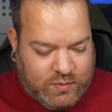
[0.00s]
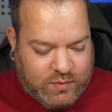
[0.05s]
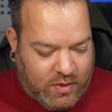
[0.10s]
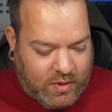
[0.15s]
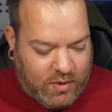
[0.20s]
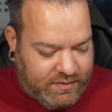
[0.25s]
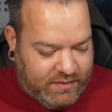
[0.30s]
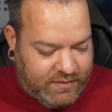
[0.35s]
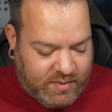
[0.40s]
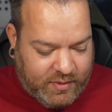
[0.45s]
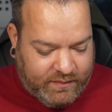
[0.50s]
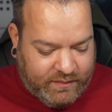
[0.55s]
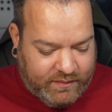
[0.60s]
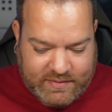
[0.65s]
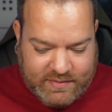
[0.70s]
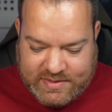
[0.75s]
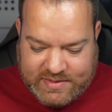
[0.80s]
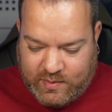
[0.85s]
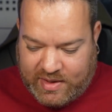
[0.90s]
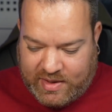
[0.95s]
One of the
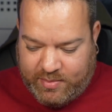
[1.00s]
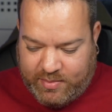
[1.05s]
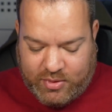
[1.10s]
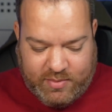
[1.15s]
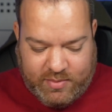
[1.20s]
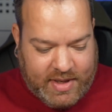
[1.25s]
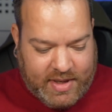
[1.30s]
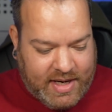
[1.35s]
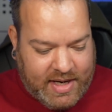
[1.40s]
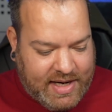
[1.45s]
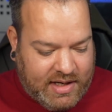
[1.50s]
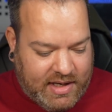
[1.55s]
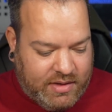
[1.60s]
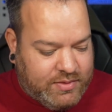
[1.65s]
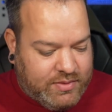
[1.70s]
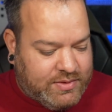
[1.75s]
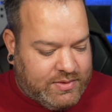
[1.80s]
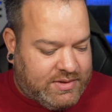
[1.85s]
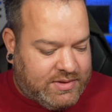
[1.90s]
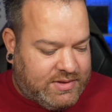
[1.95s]
months when I bought my
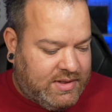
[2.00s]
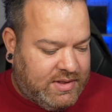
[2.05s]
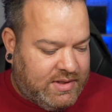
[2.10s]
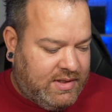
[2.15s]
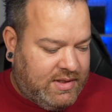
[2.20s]
house,